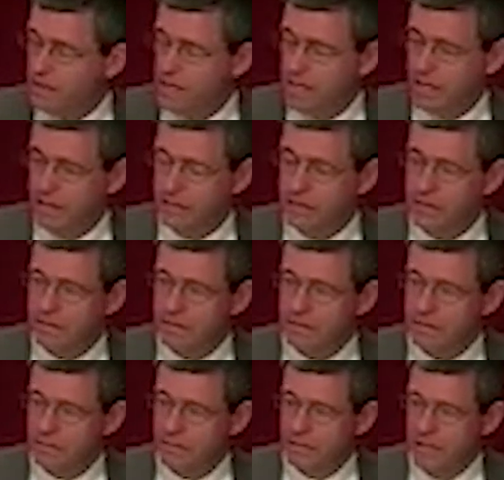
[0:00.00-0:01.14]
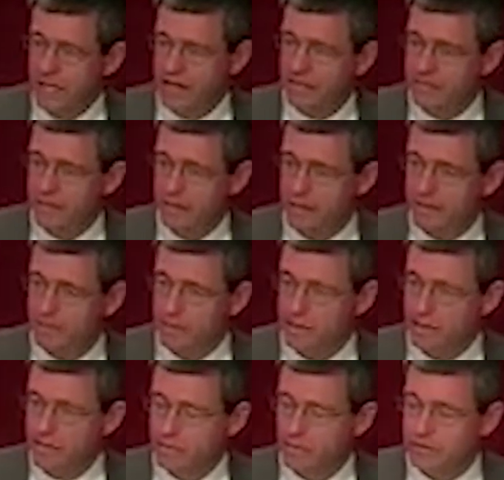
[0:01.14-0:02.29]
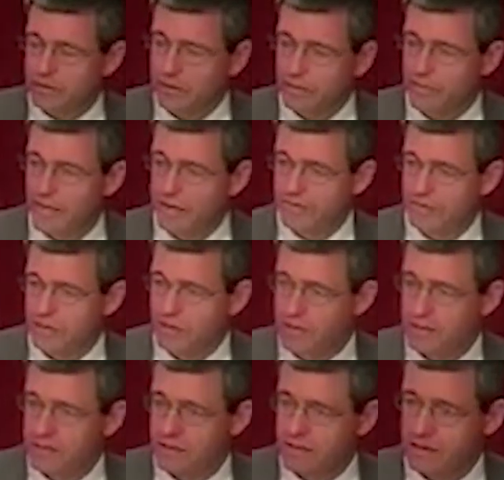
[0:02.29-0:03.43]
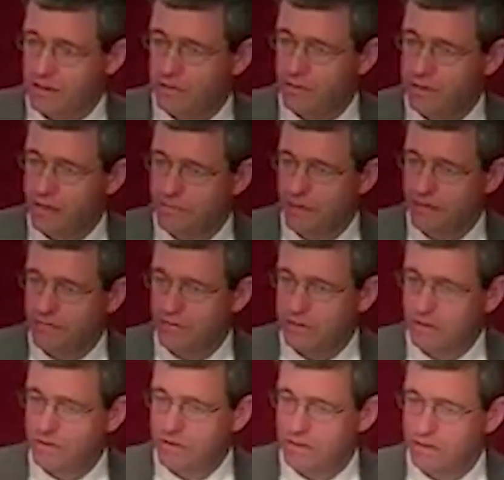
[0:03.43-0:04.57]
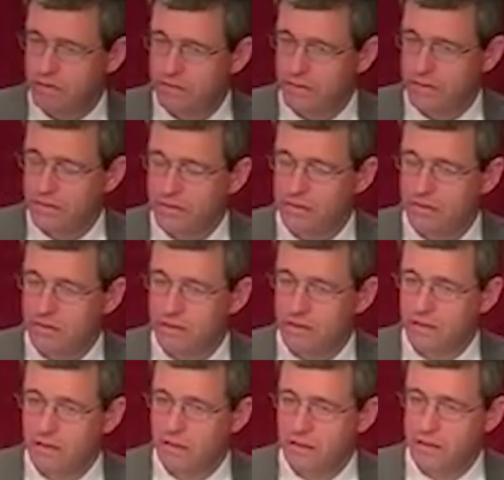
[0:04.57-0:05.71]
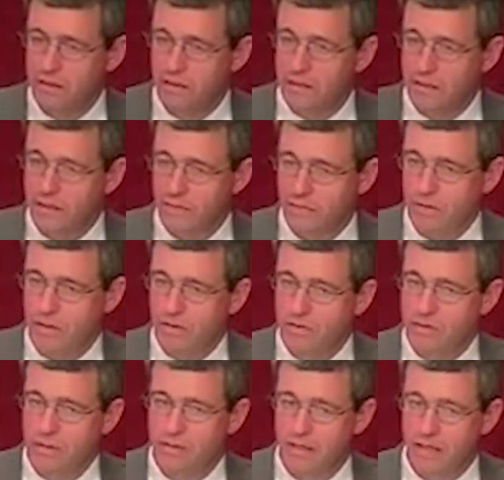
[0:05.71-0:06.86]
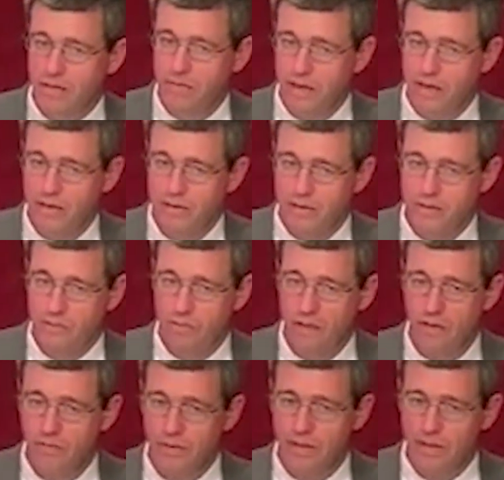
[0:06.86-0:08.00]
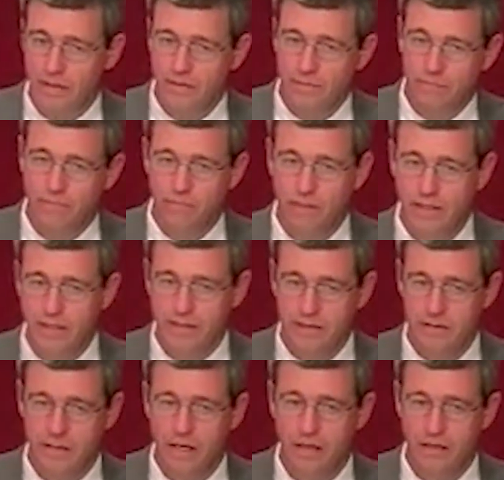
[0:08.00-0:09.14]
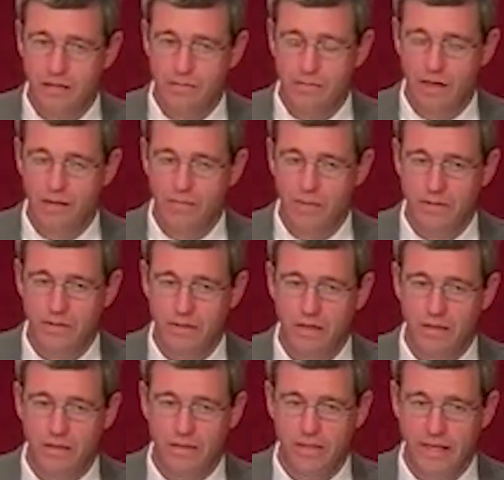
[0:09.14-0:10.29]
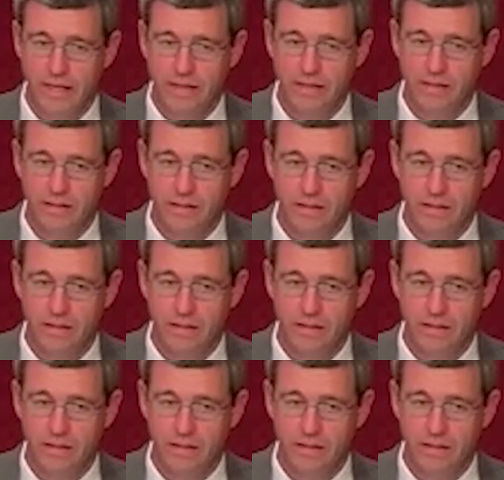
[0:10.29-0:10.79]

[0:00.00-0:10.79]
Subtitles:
And we laugh now, but they will come after us. They will come after our children. They will close the net around us while we are playing soccer mom and soccer dad,